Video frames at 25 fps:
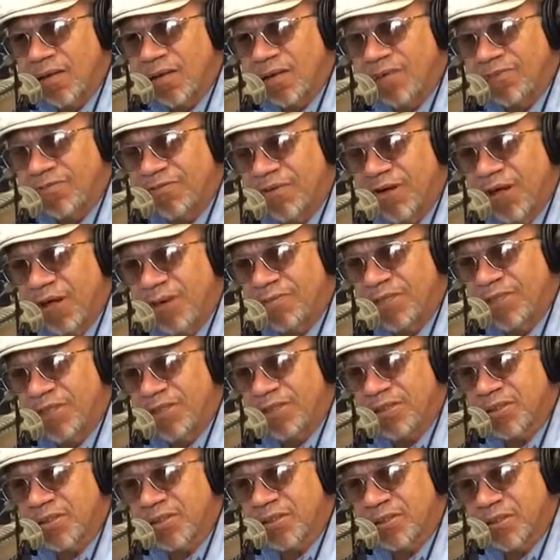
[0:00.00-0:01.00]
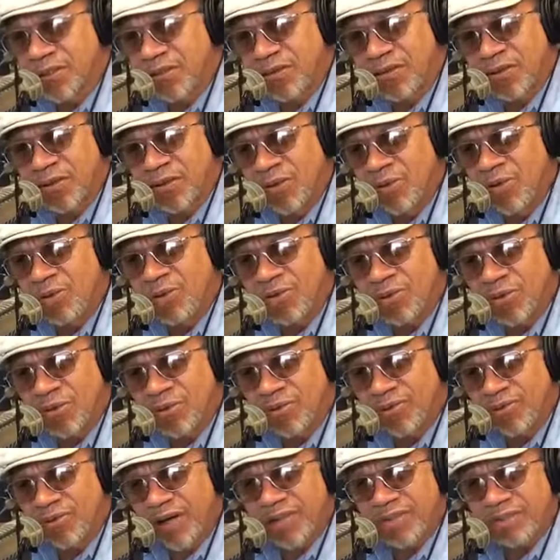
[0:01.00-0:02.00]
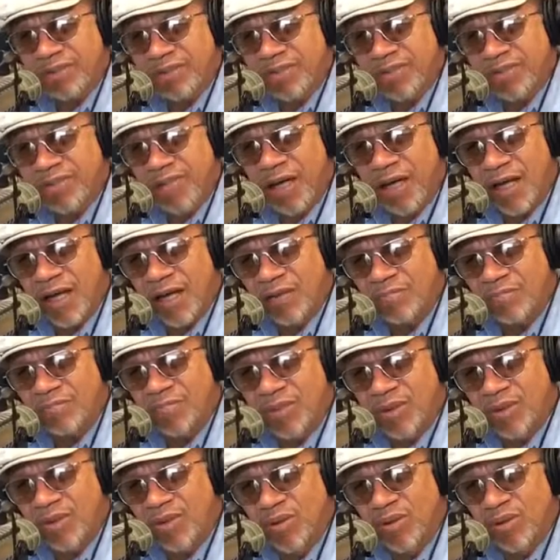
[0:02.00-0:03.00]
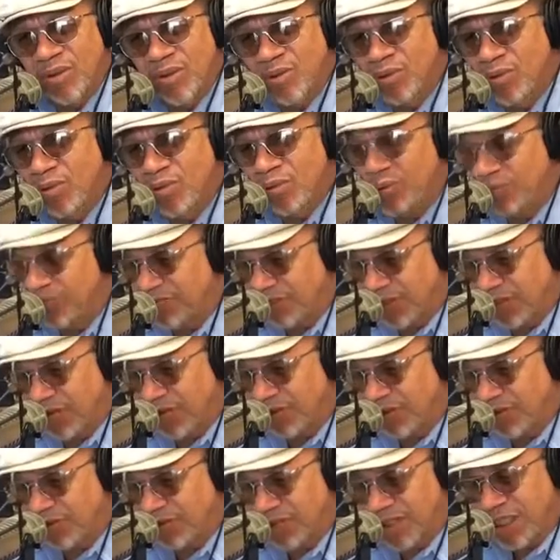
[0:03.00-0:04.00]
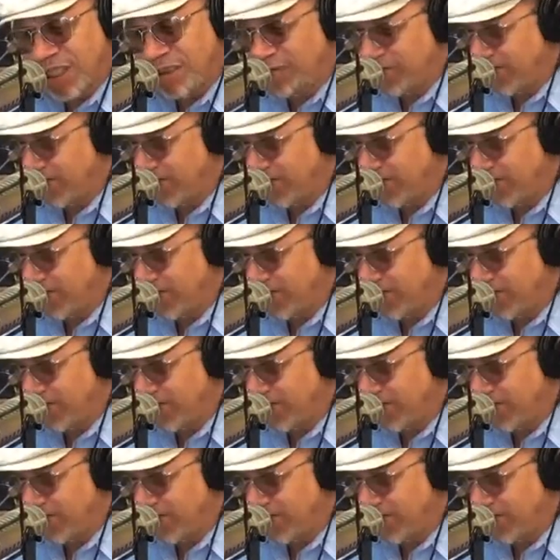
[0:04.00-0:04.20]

from this loser wretched type who feels deep